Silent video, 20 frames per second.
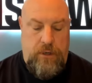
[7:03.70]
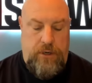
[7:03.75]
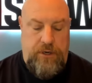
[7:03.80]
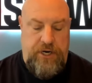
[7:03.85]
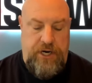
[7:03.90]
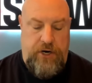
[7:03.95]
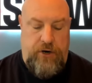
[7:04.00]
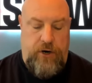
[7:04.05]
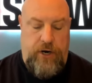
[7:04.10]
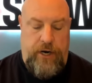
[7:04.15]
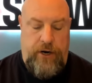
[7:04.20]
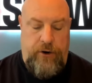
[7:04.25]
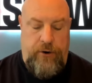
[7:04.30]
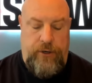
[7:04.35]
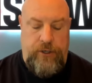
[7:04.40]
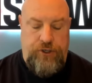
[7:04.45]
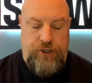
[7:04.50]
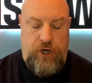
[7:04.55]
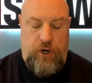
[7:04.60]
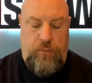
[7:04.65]
Dear Hunter
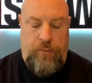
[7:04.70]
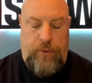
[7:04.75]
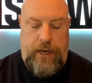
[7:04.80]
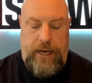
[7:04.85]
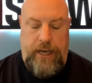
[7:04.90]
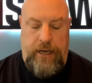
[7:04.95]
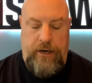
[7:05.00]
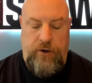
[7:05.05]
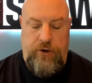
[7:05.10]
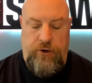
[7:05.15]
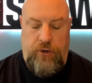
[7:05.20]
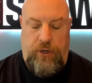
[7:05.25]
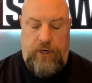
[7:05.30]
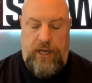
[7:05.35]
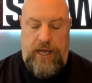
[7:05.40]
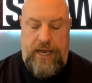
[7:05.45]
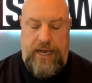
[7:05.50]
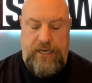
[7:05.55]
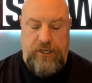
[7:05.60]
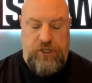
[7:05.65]
and Joe Biden, your
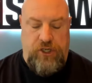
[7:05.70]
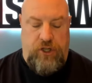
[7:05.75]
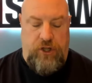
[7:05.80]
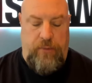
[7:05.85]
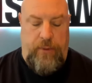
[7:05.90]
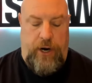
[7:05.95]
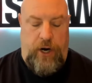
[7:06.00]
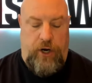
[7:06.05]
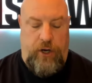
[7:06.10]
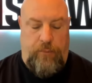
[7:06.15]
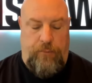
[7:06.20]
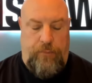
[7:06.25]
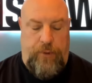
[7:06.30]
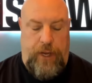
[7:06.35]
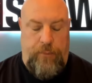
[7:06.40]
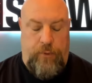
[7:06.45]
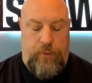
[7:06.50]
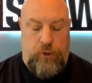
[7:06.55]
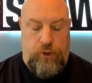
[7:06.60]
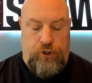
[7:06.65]
lies to the American
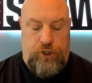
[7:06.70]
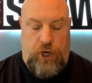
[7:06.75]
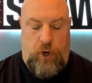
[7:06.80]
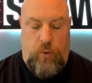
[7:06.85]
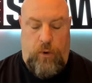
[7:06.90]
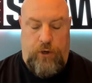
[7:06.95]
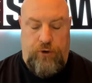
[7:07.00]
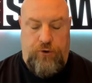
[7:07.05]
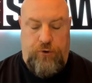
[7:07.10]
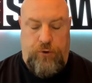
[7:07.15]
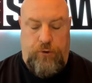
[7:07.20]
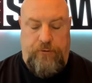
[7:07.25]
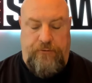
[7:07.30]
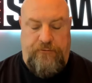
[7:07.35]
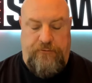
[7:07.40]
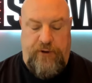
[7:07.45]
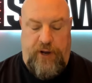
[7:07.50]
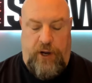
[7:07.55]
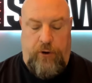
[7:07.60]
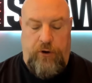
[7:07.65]
people show what true
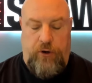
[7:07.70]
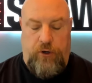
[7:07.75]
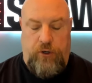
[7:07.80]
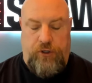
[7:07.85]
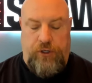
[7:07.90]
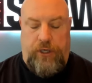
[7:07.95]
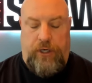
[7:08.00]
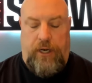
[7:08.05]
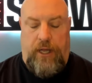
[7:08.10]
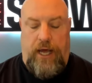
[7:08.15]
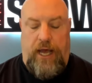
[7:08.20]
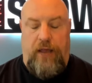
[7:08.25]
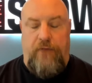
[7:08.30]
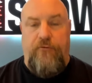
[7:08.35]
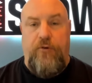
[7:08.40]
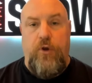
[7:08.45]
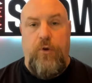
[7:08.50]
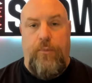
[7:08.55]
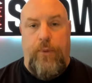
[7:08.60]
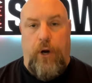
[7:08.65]
failures in
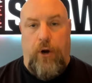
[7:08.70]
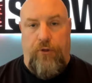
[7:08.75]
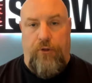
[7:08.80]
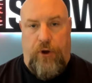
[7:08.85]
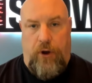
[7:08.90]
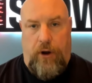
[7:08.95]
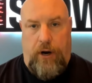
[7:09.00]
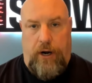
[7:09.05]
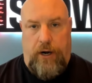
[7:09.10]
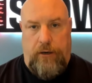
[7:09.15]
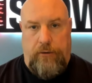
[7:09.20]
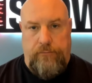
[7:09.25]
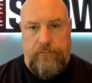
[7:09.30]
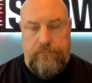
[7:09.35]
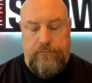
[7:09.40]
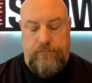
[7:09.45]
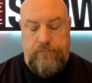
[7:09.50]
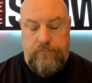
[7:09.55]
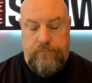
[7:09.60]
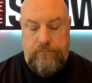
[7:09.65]
life you both are.
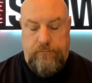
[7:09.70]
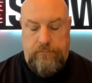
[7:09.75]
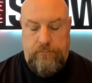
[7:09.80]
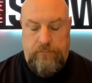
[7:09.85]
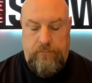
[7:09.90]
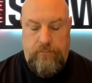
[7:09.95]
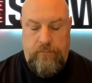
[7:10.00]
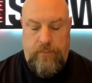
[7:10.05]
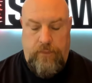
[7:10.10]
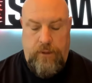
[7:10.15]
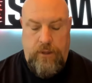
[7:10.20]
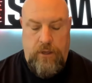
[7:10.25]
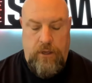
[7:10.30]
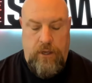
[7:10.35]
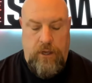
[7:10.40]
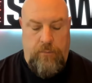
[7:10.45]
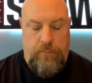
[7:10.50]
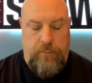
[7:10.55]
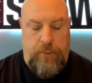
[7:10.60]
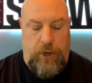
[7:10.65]

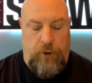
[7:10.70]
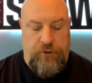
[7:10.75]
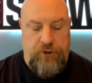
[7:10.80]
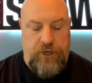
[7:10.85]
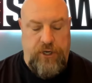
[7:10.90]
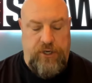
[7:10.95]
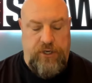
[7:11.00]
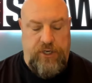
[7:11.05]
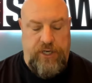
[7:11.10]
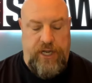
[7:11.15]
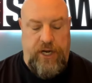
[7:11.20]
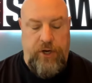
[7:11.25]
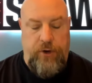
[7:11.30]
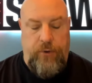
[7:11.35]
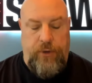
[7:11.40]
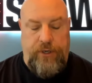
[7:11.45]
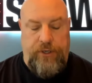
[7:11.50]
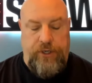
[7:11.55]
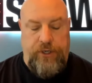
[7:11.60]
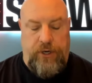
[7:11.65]
Both
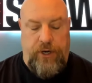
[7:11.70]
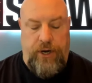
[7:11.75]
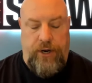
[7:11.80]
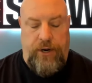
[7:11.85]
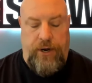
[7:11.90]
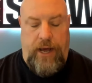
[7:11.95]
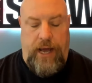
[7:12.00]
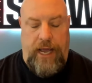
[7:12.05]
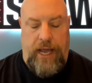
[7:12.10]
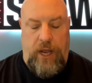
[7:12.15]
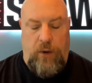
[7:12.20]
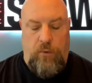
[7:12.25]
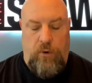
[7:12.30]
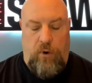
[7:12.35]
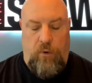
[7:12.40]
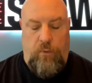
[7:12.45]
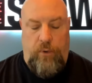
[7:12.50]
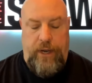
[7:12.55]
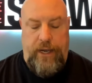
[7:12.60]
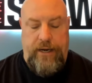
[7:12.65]
continuing to deny
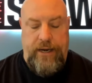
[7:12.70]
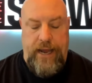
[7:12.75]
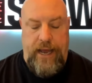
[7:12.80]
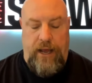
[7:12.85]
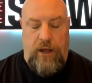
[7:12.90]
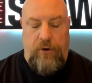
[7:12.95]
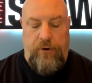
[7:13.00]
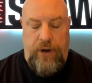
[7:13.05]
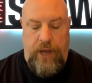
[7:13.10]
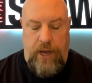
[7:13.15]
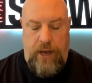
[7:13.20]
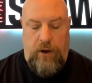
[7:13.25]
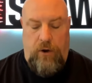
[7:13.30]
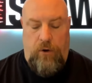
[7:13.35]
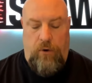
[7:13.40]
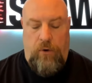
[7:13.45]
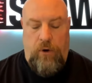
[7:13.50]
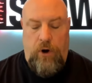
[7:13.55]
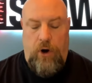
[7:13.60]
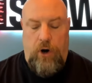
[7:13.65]
what we now
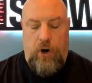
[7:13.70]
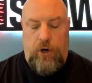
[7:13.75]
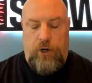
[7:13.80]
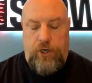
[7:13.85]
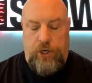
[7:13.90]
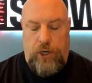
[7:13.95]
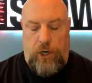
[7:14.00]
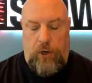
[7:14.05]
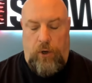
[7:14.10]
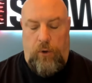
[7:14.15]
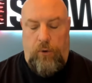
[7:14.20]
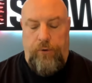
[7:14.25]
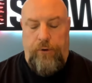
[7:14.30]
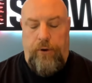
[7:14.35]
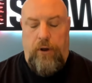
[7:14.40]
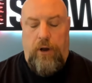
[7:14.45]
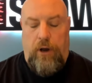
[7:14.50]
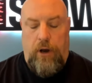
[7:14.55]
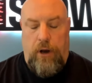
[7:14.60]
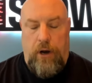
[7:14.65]
know are cold,
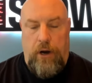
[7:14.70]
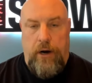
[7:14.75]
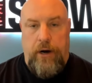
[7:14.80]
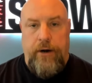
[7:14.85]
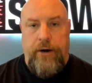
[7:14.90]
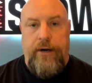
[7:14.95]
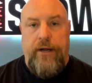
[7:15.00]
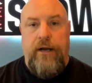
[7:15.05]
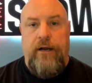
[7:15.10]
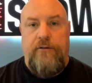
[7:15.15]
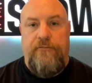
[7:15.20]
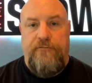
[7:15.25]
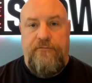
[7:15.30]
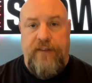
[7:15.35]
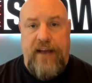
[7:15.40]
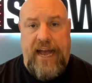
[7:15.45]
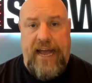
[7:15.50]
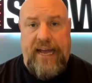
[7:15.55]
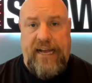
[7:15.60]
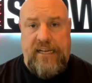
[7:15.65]
hard
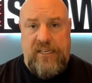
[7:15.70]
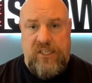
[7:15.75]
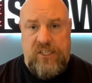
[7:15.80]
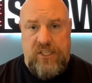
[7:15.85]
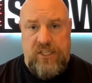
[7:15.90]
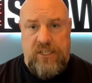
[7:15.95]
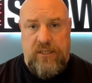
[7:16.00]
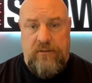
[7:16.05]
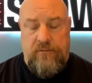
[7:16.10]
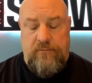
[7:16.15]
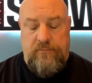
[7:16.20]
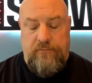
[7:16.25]
facts.